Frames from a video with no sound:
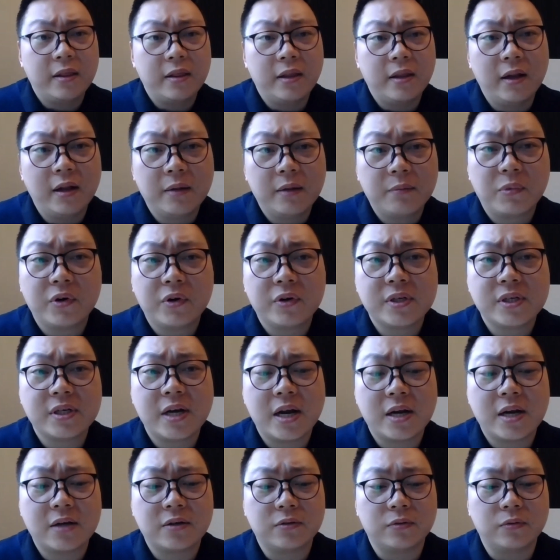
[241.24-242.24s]
liberal
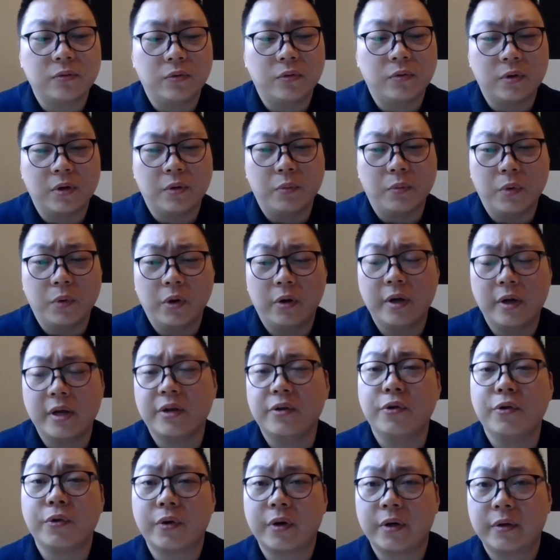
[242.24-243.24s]
international order will
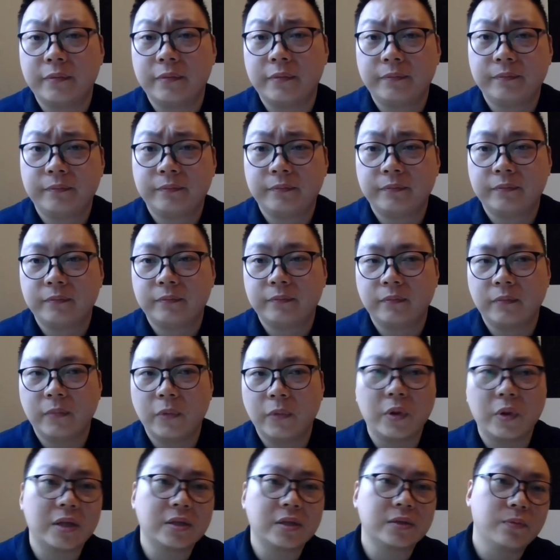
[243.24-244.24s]
endure.
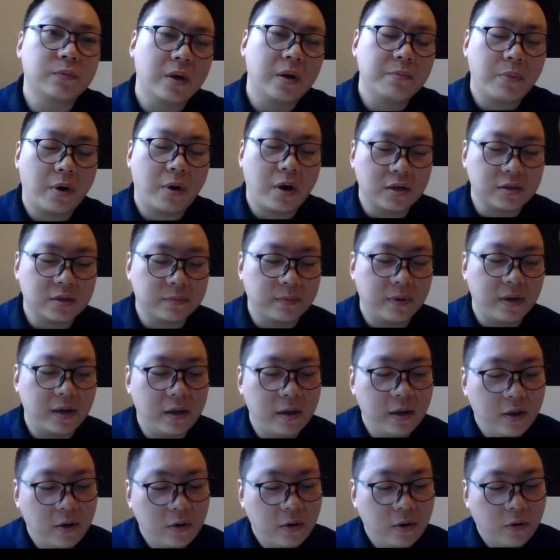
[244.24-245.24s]
Well, that's one possible,
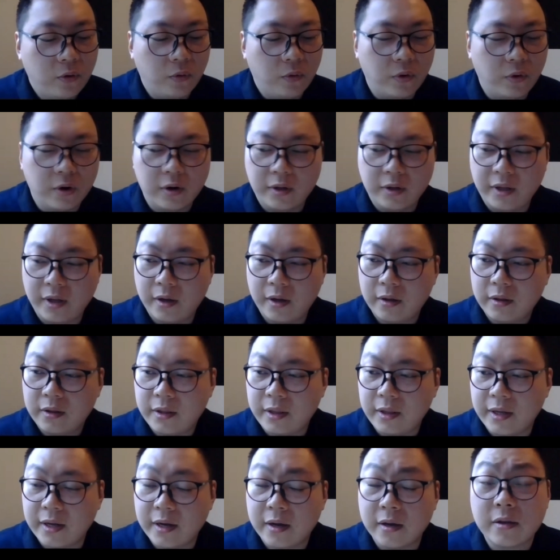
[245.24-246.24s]
or
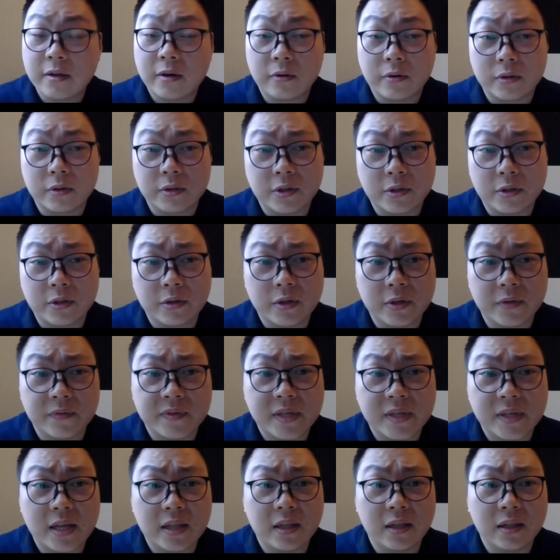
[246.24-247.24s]
the other alternatives
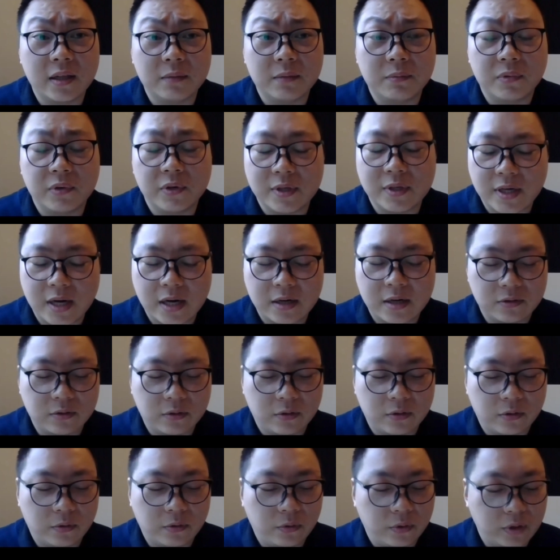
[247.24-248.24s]
that the liberal
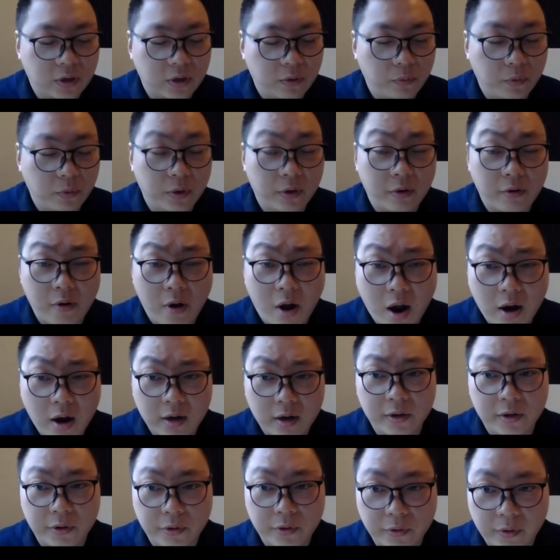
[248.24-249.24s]
international order will not
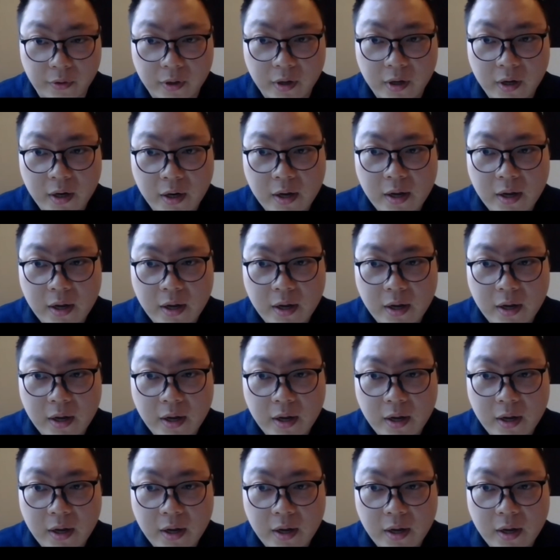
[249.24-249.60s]
endure.